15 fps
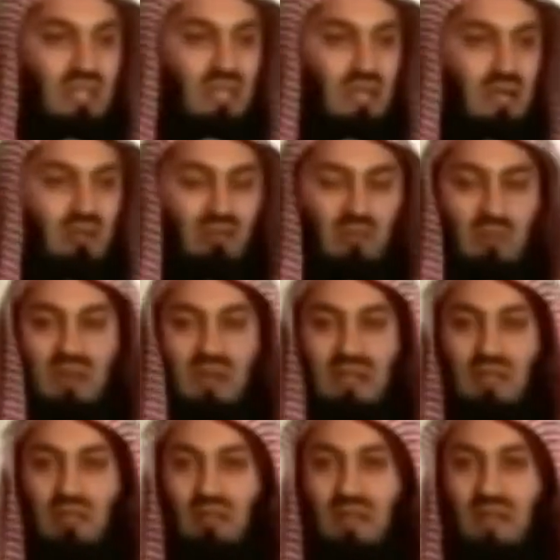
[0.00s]
that had come from
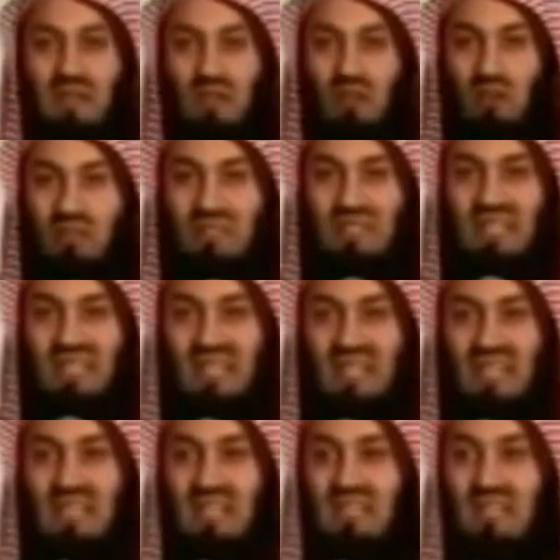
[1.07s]
Allah subhanahu wa
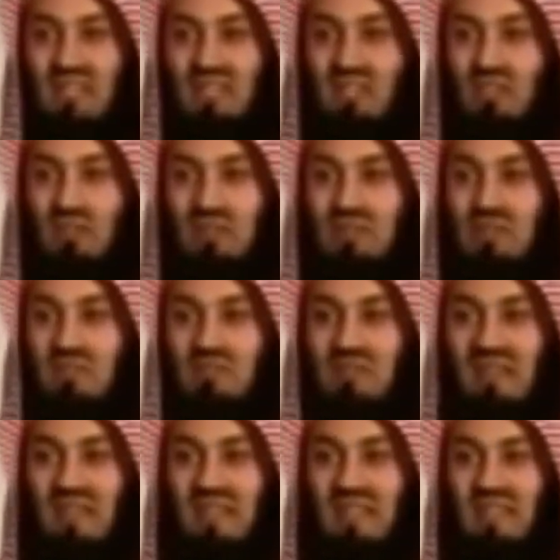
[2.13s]
ta'ala to
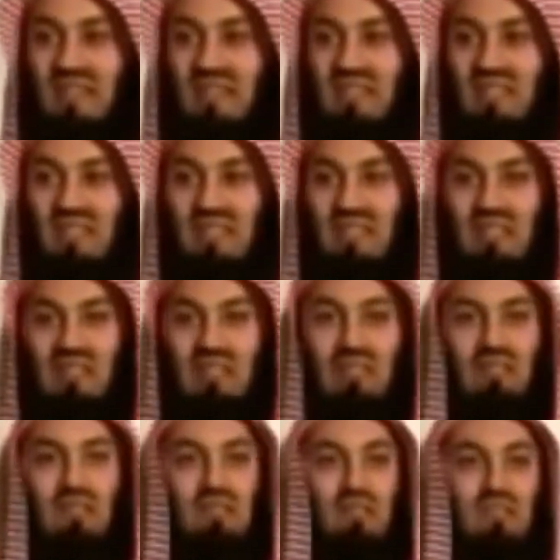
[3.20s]
divide
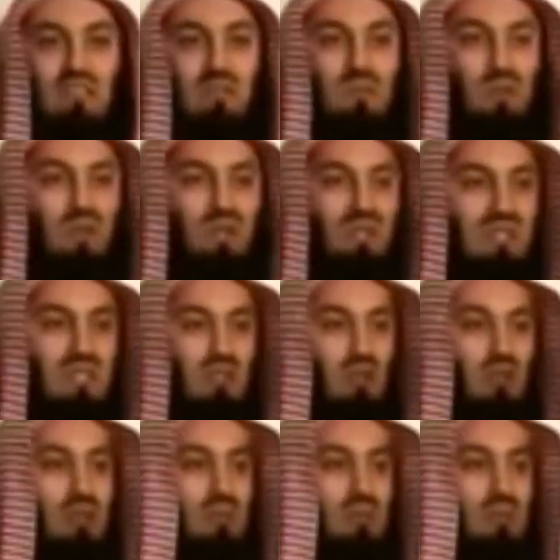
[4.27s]
the spoils